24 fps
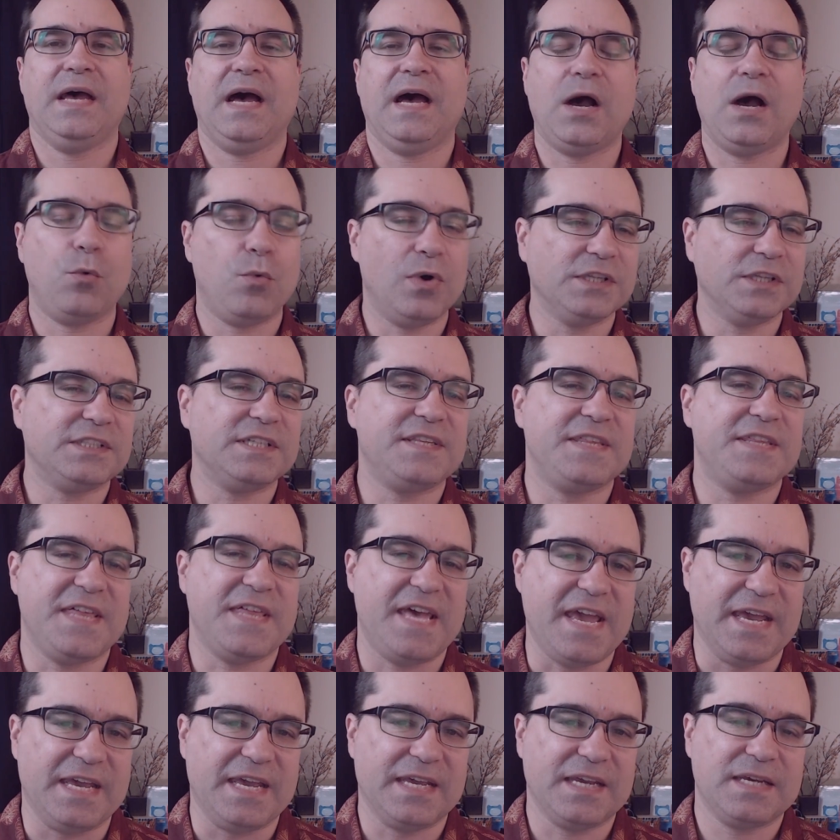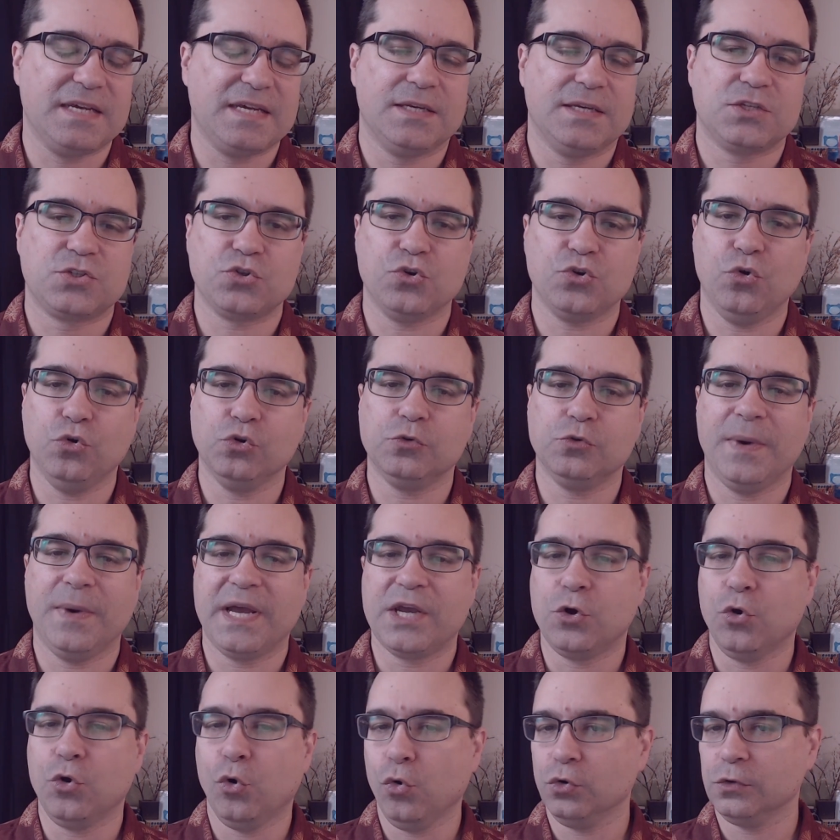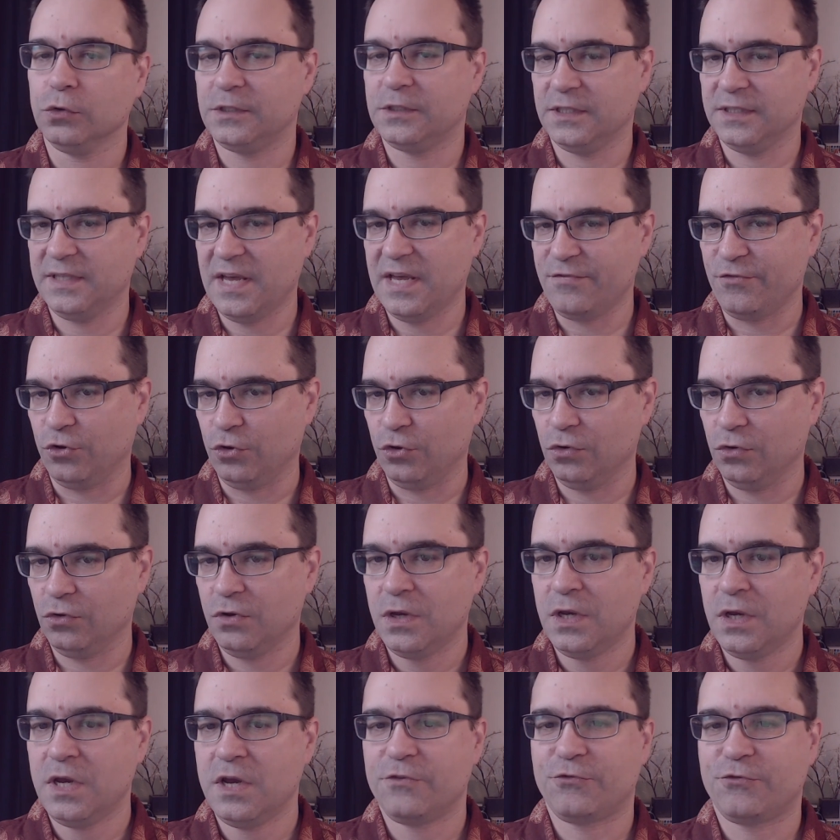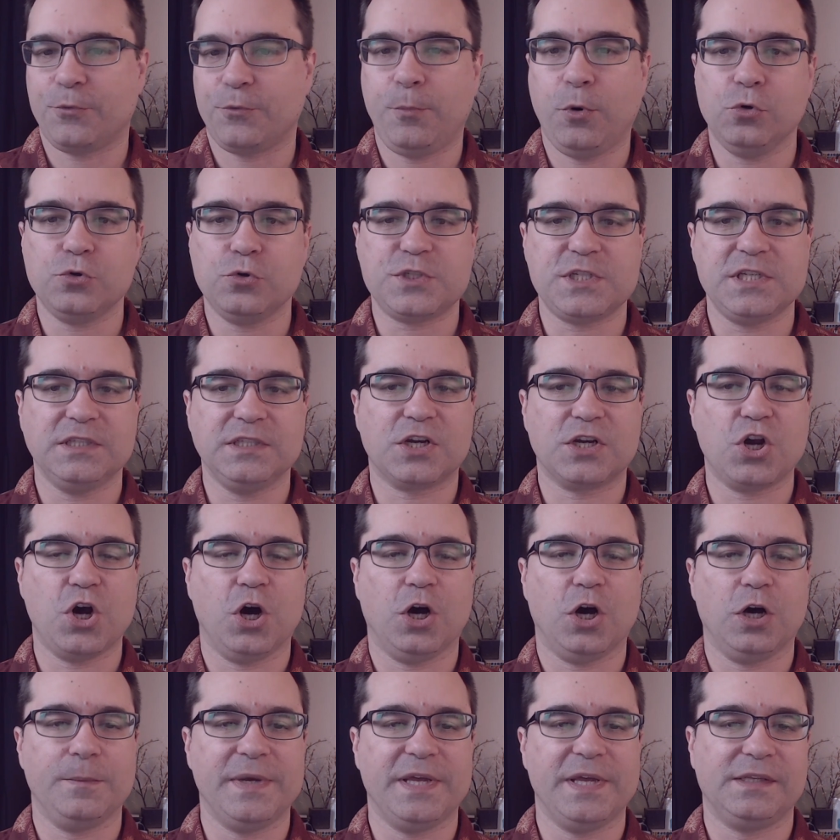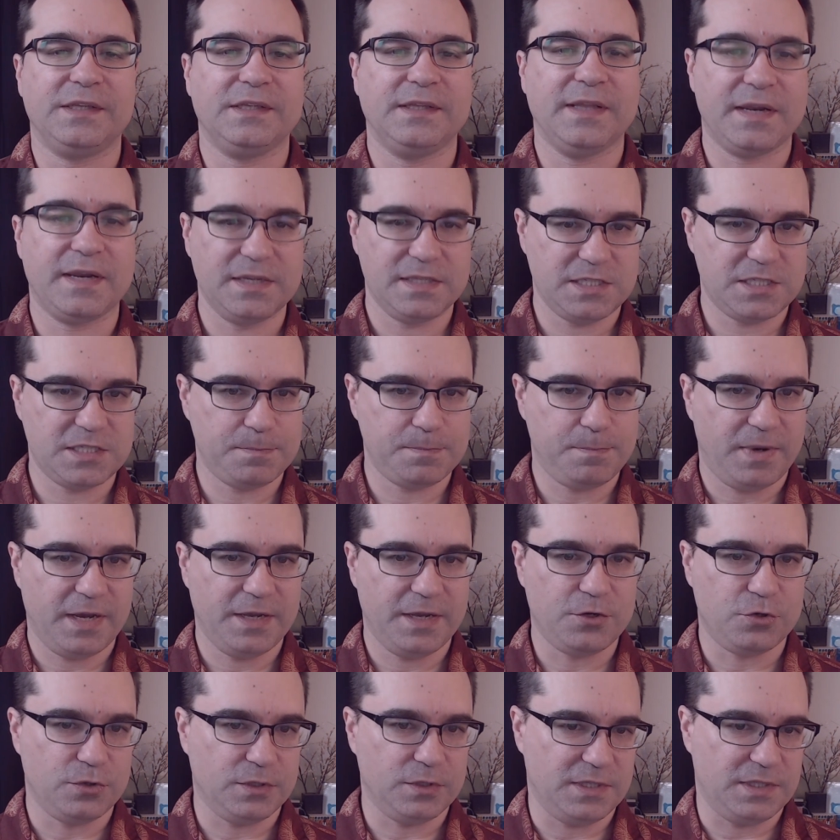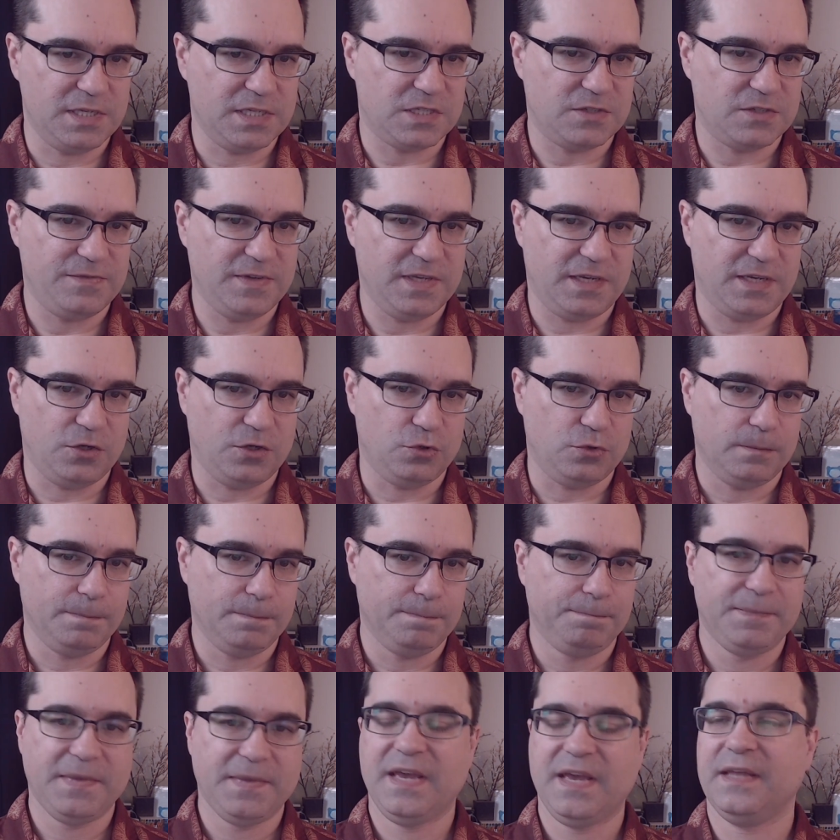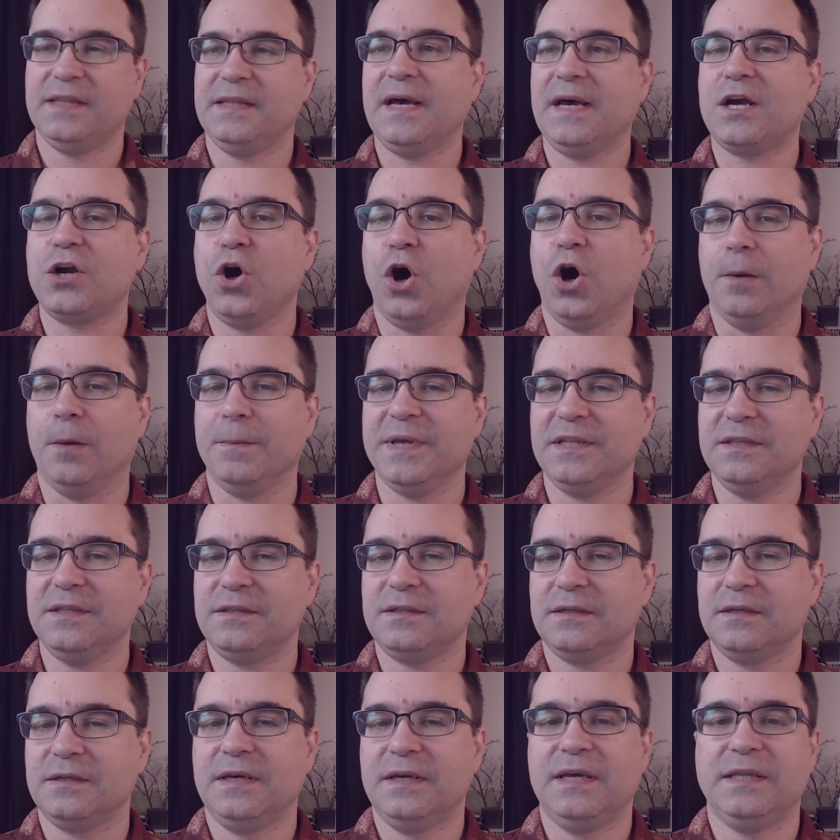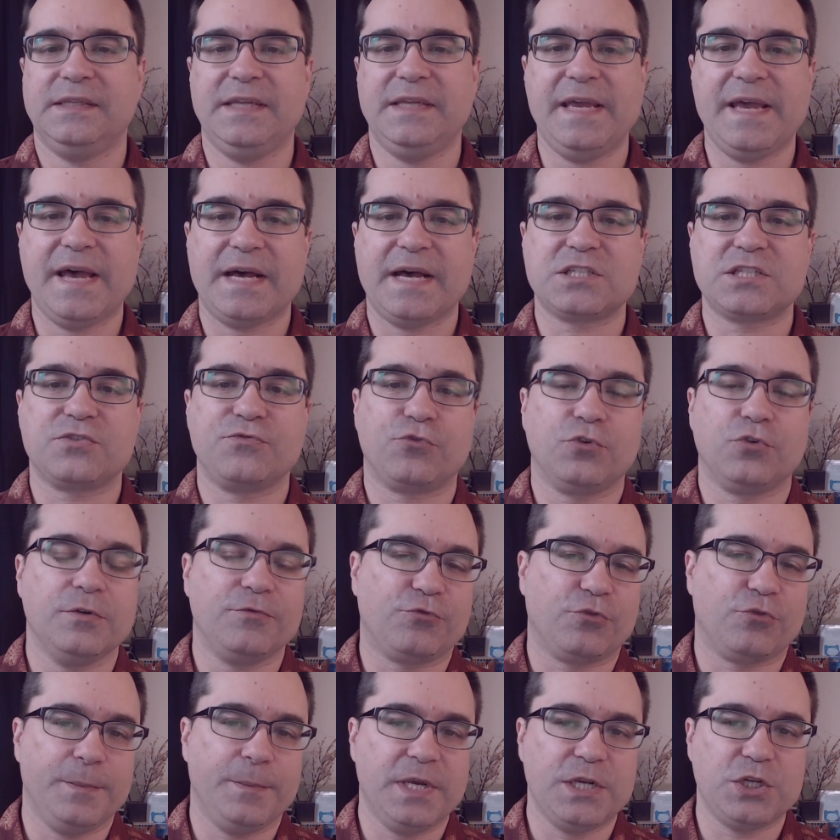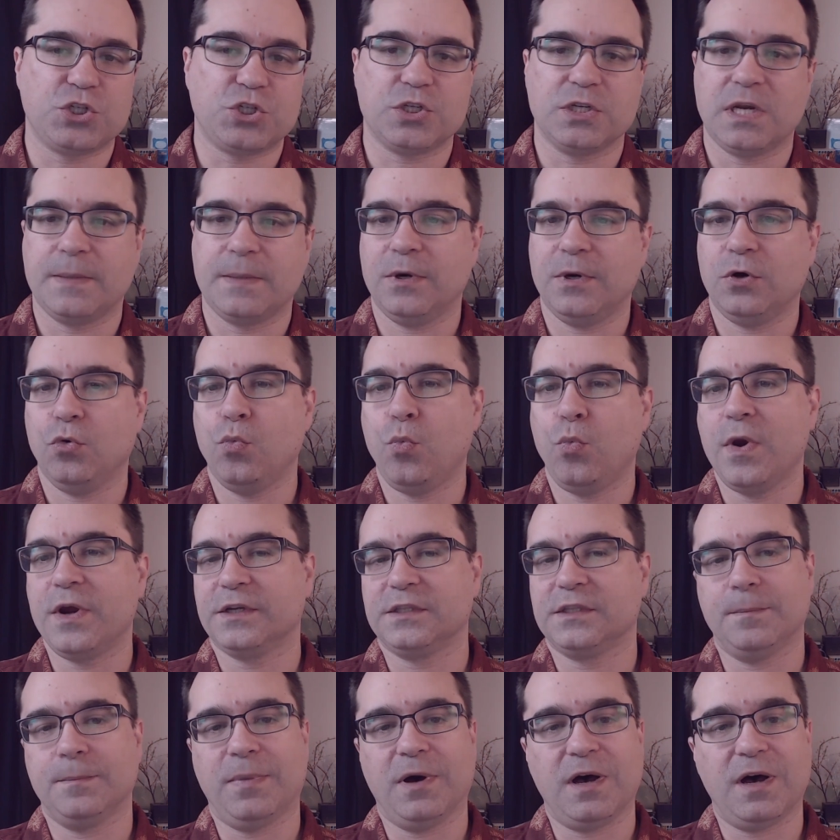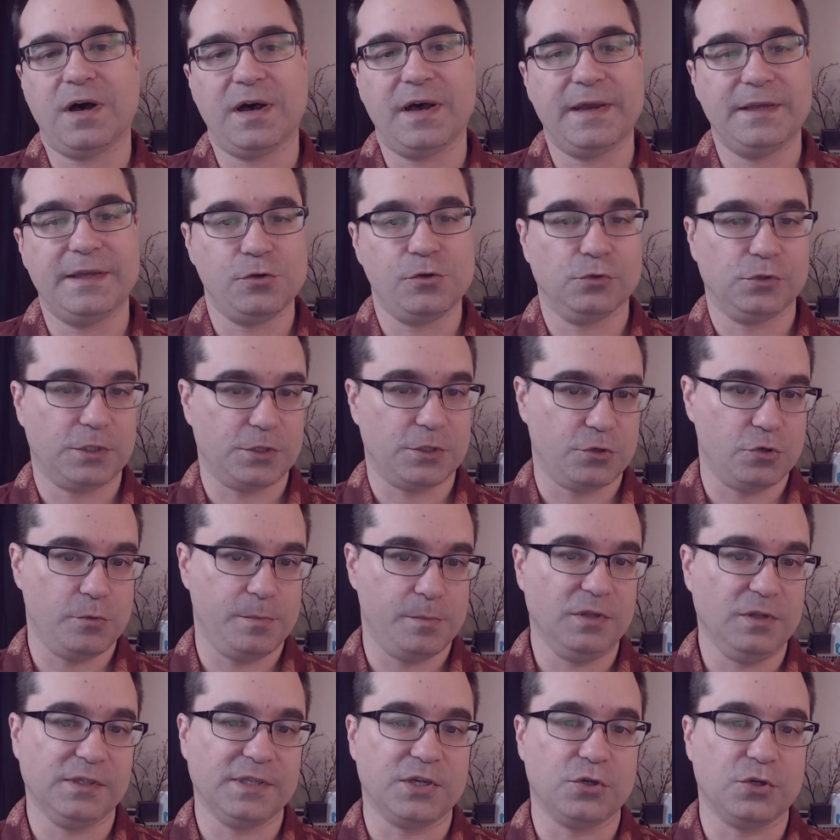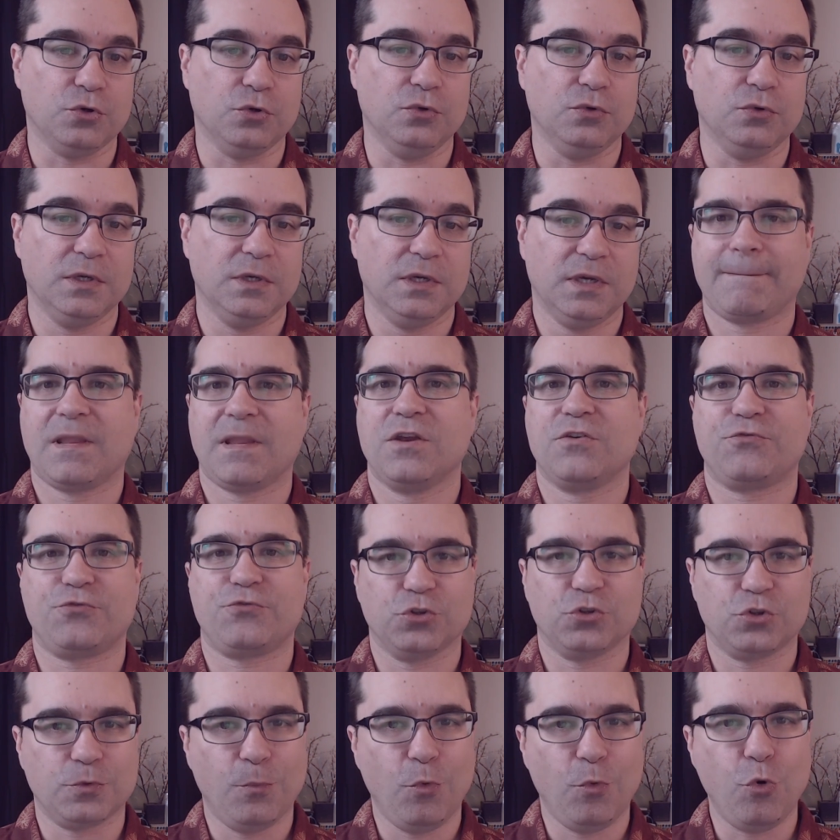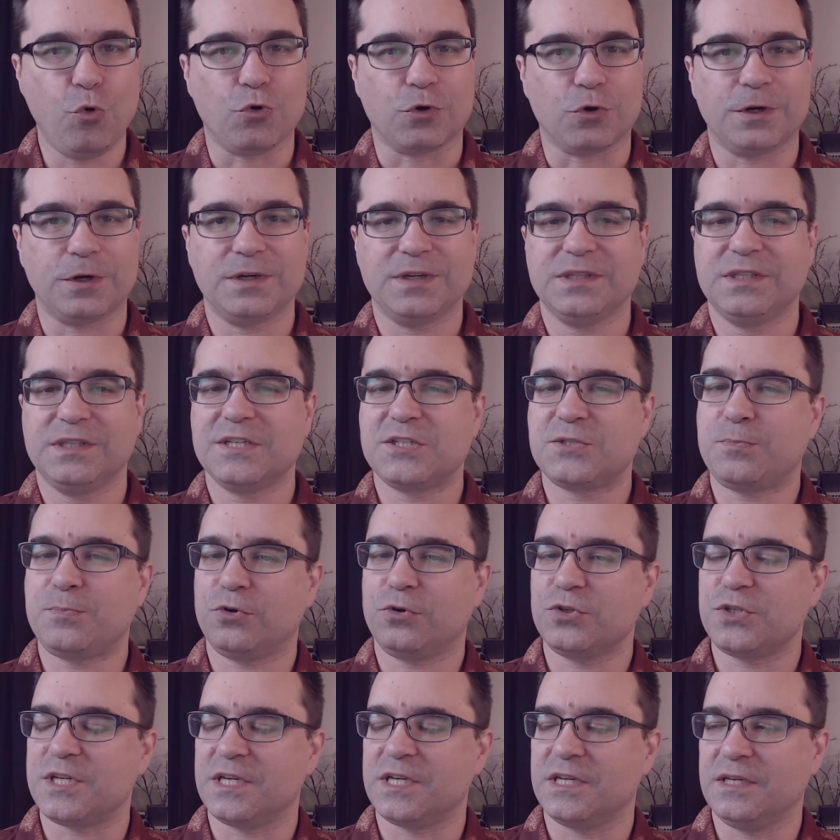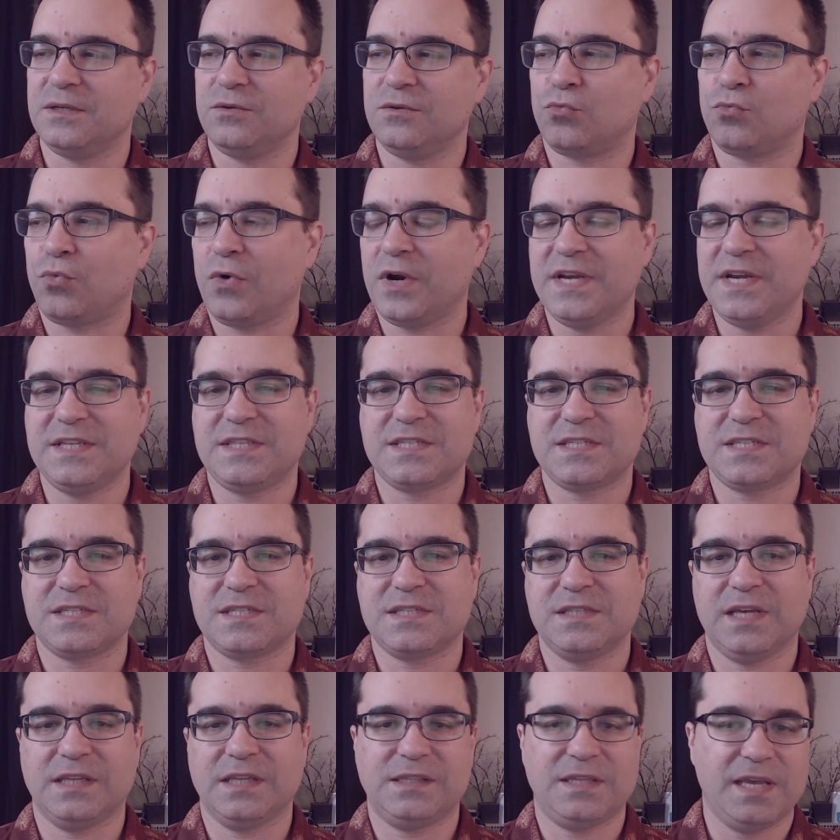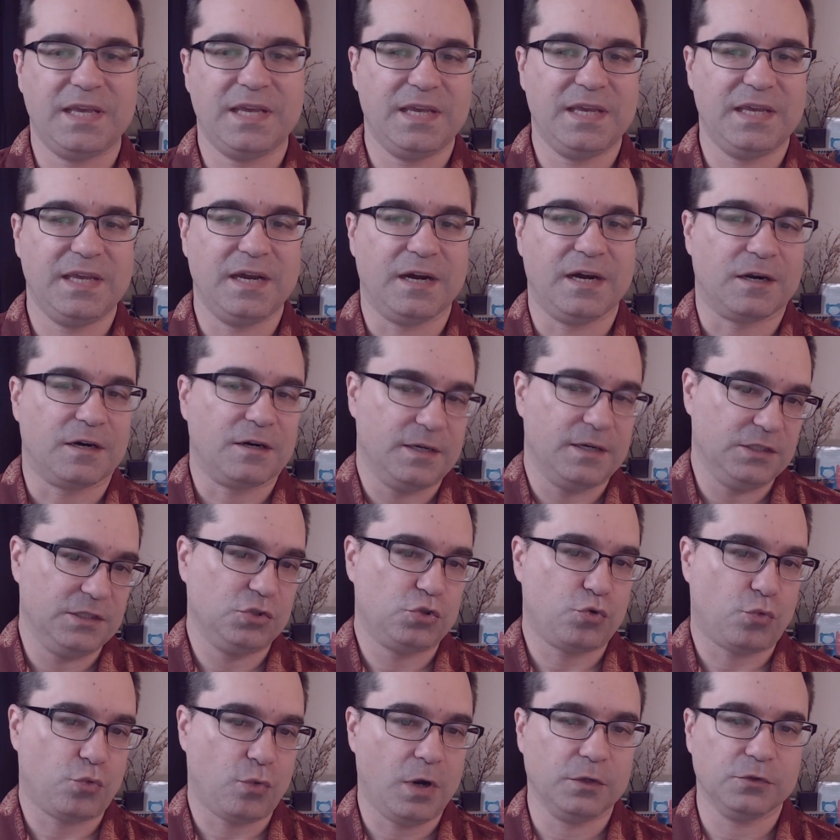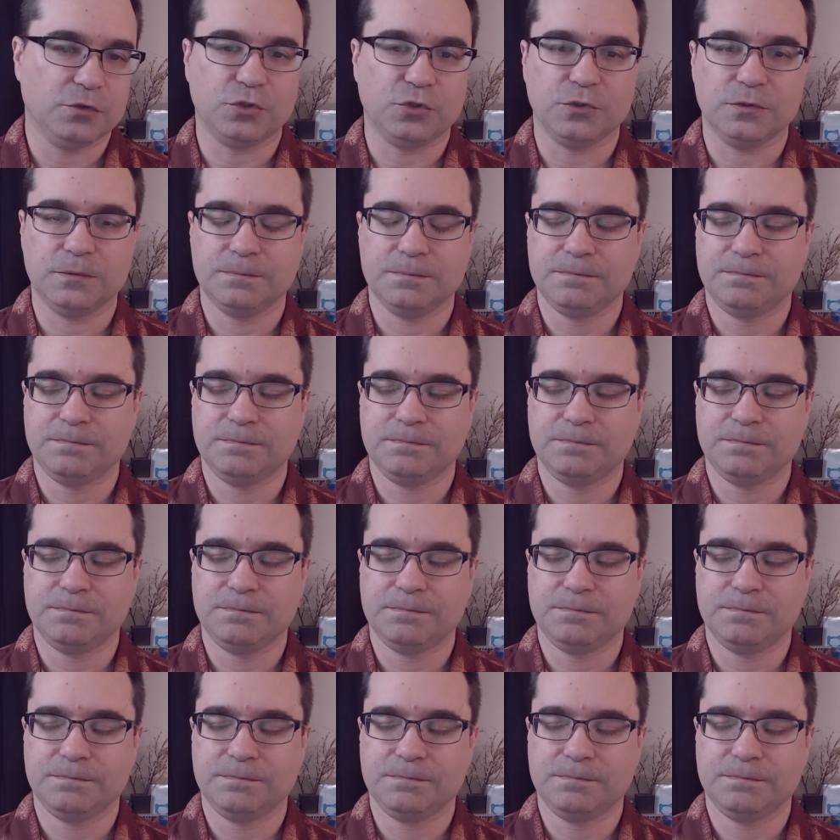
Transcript: I want to thank Sold My Gold to Devil for posting the comment that inspired this video. In that comment, they ask for information about where to buy the Ontario Building Code. Furthermore, this person writes that they are in Toronto.